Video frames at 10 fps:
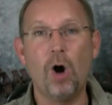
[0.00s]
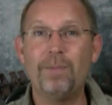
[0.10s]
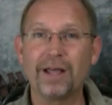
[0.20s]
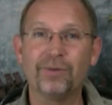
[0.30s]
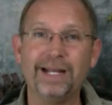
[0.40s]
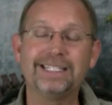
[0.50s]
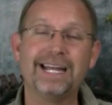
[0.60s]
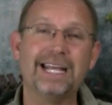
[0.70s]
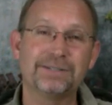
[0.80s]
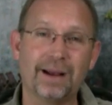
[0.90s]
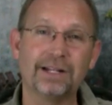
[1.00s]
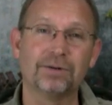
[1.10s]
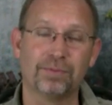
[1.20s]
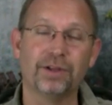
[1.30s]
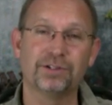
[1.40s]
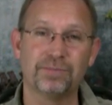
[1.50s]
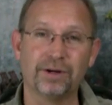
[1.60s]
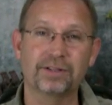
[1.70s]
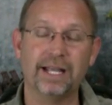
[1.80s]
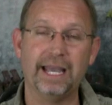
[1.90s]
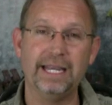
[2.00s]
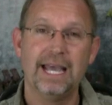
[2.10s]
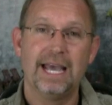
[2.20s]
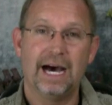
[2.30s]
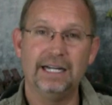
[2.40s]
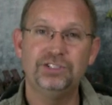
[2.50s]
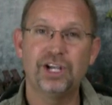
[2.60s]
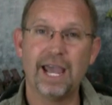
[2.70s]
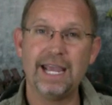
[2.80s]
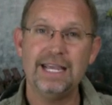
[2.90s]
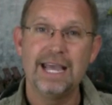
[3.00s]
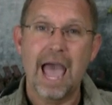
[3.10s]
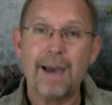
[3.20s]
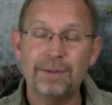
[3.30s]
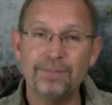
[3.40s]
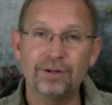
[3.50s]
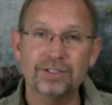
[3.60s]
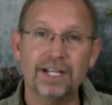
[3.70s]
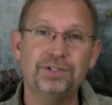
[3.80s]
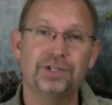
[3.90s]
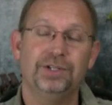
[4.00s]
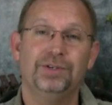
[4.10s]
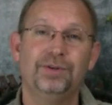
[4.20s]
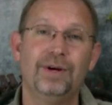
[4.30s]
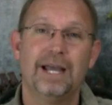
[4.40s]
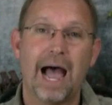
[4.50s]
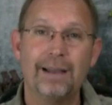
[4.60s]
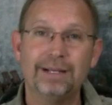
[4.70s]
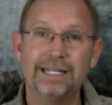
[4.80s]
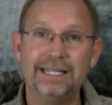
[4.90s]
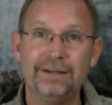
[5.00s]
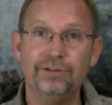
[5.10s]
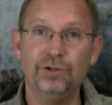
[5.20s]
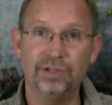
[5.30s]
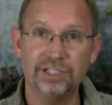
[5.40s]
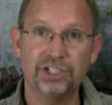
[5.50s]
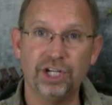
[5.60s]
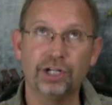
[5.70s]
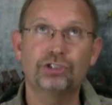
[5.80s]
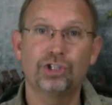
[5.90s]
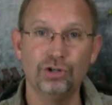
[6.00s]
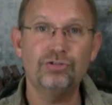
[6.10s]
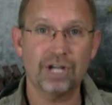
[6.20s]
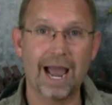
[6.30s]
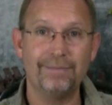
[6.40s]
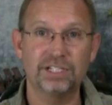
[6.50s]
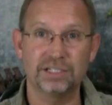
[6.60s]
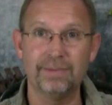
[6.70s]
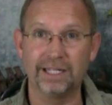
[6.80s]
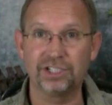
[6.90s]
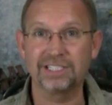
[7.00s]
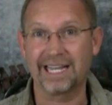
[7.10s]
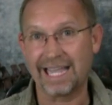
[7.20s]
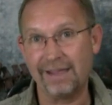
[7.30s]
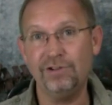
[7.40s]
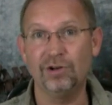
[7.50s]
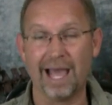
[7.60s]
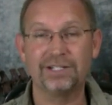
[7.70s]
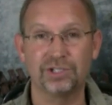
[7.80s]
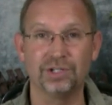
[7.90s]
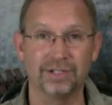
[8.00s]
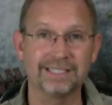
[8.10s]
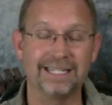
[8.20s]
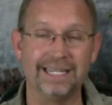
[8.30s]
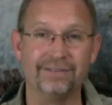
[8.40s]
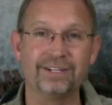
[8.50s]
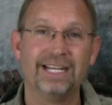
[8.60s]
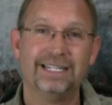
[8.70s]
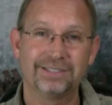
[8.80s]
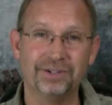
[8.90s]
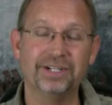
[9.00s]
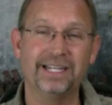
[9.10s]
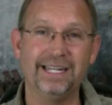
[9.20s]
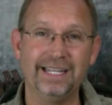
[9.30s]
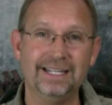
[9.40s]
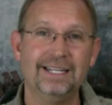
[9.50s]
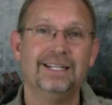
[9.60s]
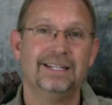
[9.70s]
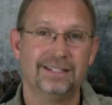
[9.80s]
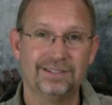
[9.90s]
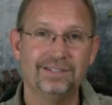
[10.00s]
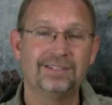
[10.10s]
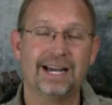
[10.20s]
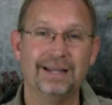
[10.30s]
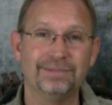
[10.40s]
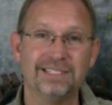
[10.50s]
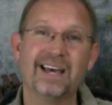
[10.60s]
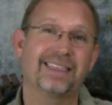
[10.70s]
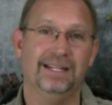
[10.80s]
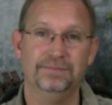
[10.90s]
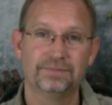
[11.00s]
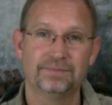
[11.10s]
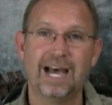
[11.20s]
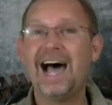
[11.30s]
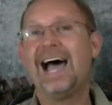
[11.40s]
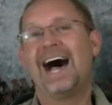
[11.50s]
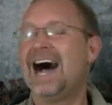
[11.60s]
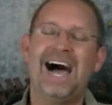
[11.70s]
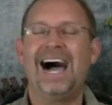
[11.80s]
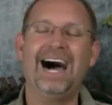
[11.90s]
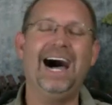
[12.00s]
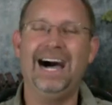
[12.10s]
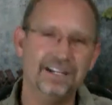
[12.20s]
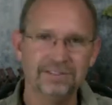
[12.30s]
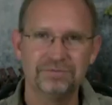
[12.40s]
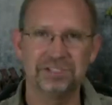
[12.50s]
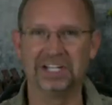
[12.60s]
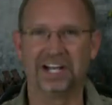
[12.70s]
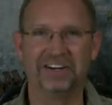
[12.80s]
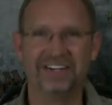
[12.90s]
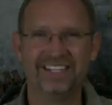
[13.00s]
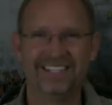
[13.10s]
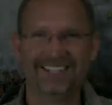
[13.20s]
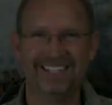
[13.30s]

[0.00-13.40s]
Oh, by the way, today is my little brother's birthday. Jay, happy birthday to you. I'm going to give you this year 2 times as much as I gave you last year as a gift. So you're getting 2 times nothing. Ha ha ha ha. See you later.